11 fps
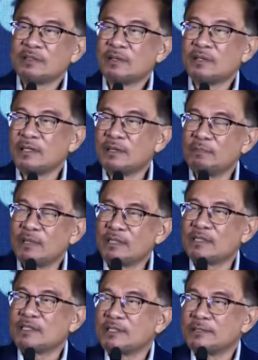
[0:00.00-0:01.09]
the
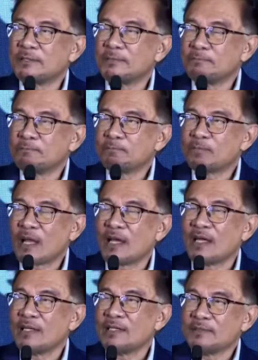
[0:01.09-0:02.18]

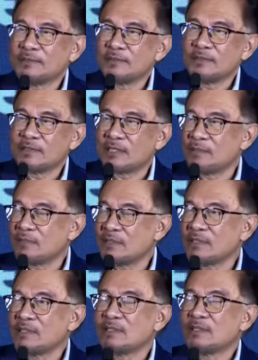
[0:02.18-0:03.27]
Malaysia-Thai Chamber,
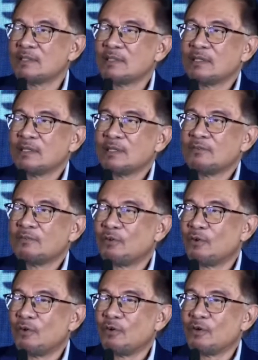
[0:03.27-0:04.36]

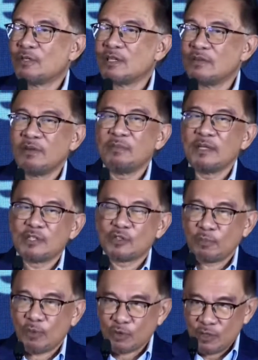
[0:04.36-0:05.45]
for giving me this
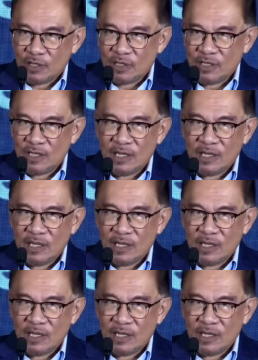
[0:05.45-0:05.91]
opportunity.